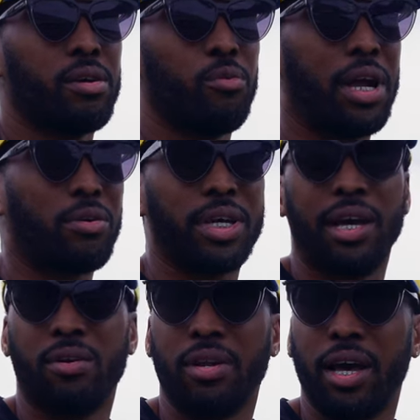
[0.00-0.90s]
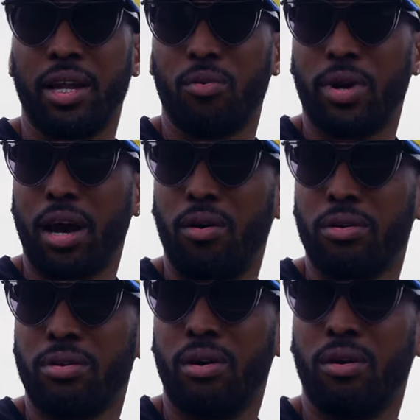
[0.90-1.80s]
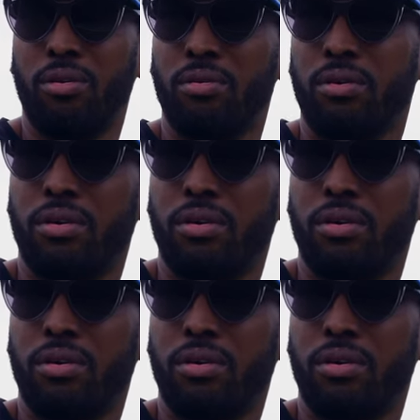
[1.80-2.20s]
without the internet, and without, you know,